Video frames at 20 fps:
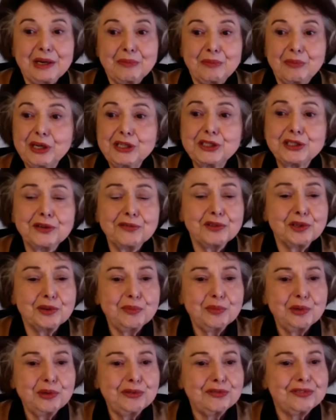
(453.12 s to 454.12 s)
Much of the
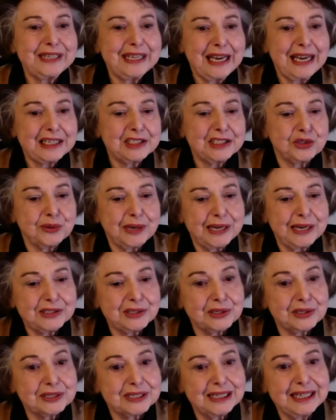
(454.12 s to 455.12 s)
movie
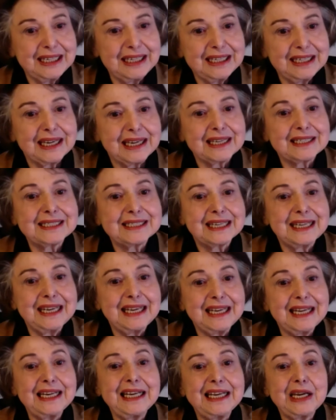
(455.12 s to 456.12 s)
addresses Lena's
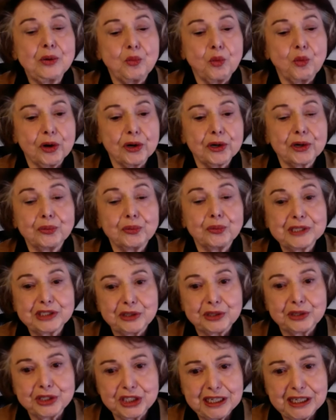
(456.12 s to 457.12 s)
healing work with
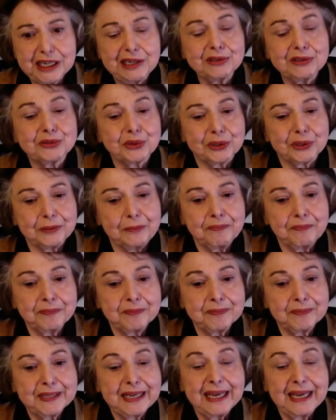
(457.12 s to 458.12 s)
the children,
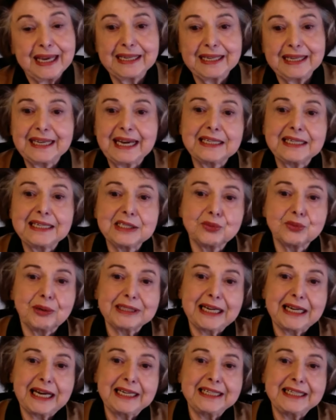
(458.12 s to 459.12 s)
and that is
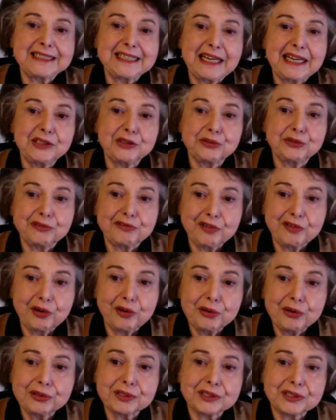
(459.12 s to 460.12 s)
what I intend to
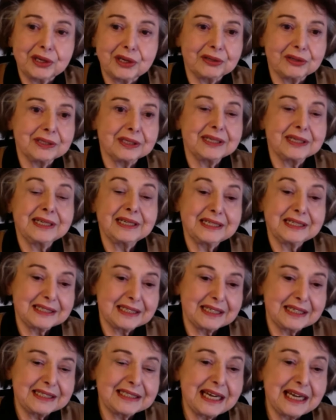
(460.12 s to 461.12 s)
focus on
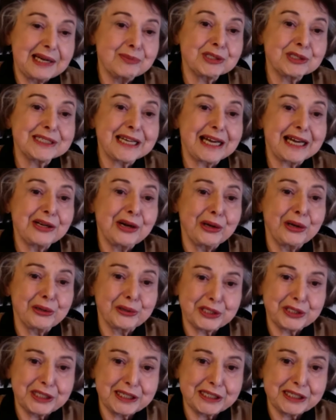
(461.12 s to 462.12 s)
since I'm a
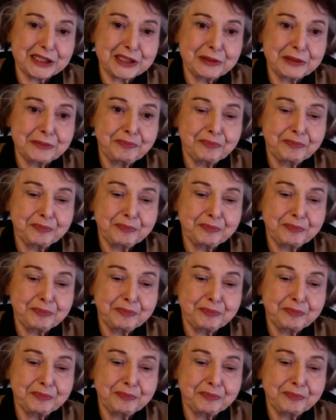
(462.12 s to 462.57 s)
psychologist.